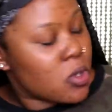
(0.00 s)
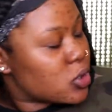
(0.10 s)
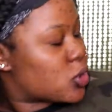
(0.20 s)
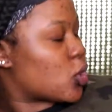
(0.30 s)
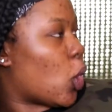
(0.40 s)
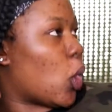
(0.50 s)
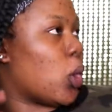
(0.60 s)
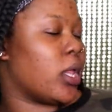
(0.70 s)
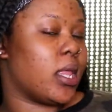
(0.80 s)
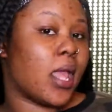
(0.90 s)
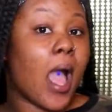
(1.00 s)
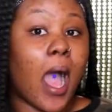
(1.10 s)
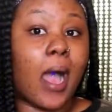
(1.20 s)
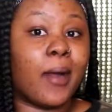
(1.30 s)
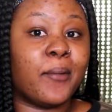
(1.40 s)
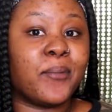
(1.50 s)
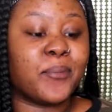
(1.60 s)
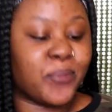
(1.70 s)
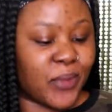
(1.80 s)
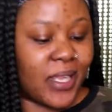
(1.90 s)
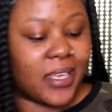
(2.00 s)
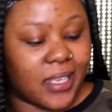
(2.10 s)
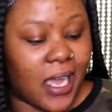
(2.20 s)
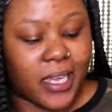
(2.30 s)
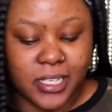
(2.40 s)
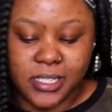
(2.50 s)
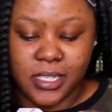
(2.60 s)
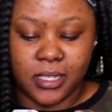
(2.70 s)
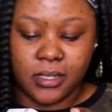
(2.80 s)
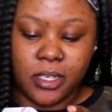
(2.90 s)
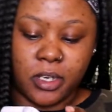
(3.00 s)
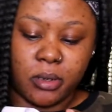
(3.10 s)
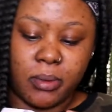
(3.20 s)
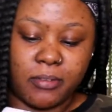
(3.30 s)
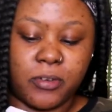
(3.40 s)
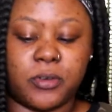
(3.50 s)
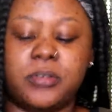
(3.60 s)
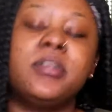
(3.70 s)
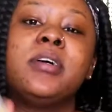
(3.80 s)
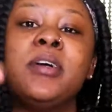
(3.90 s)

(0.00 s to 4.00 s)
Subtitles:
So yeah, y'all can see it here on my phone.